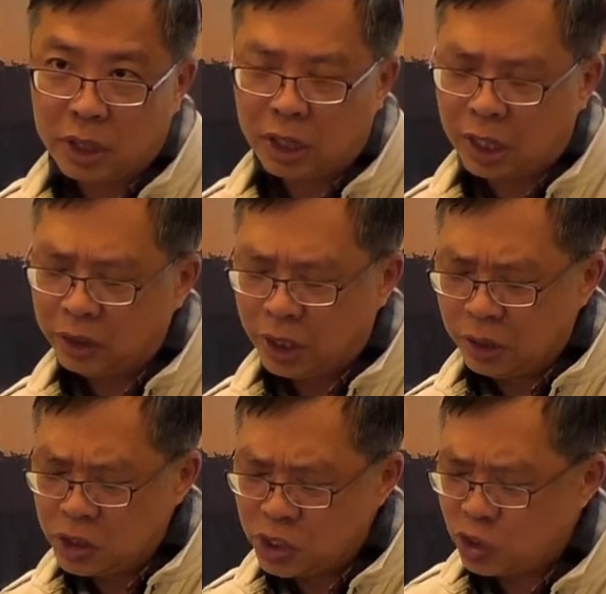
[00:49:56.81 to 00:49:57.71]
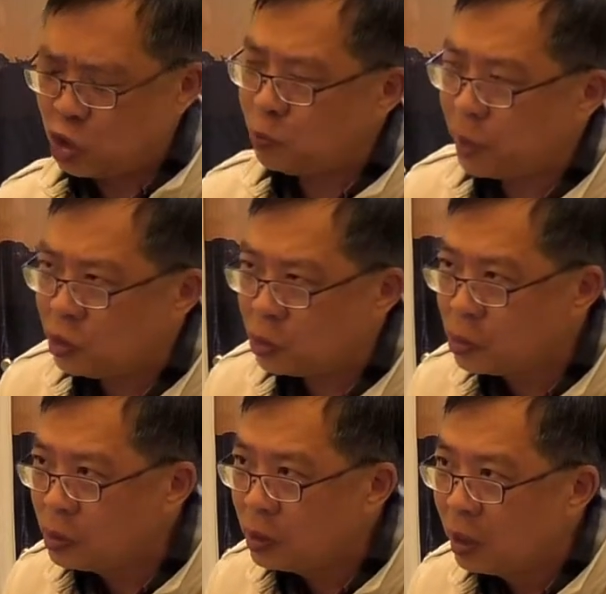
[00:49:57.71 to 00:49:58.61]
I take this as a
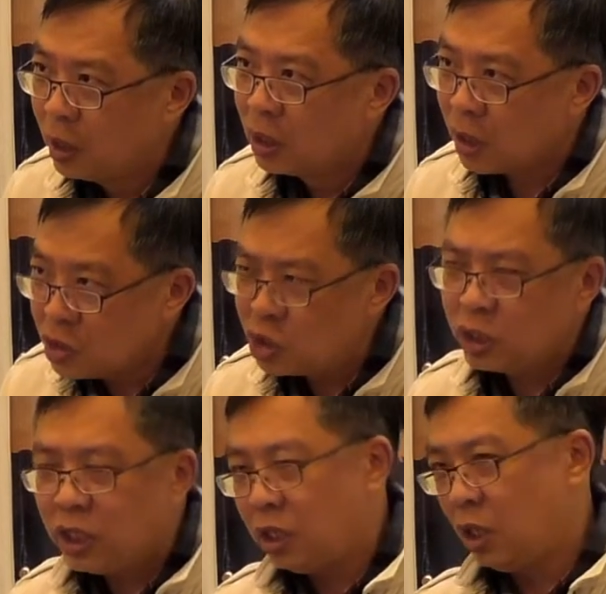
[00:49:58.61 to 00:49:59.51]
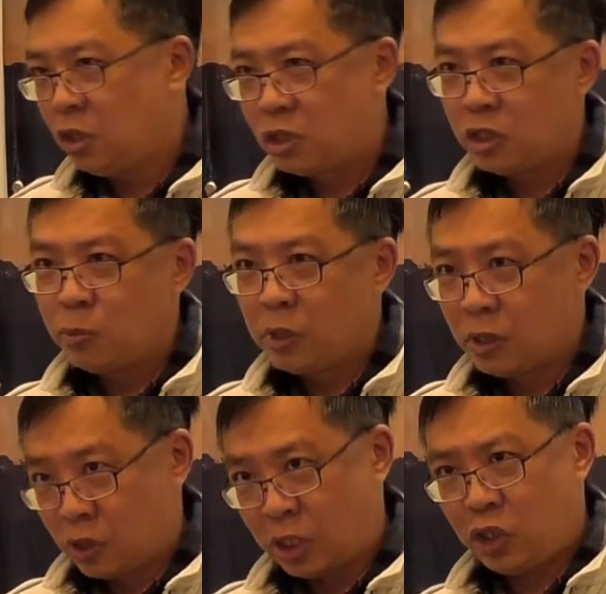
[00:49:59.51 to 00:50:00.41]
special concern and interest
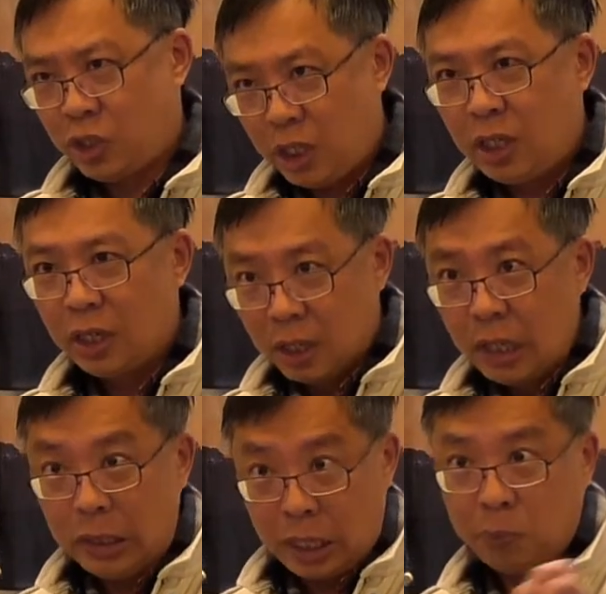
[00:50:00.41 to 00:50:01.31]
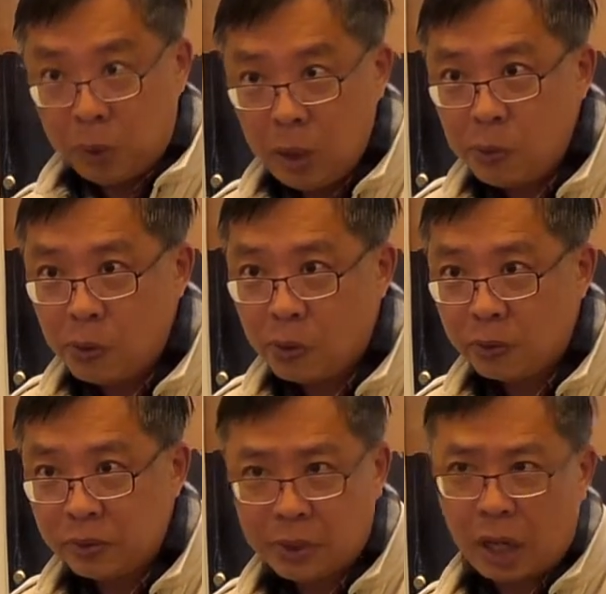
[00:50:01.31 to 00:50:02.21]
because I see young people.
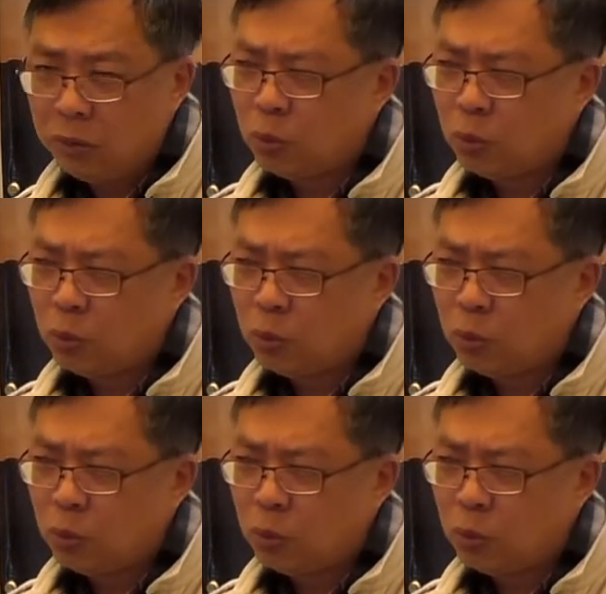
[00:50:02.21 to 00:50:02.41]
Now the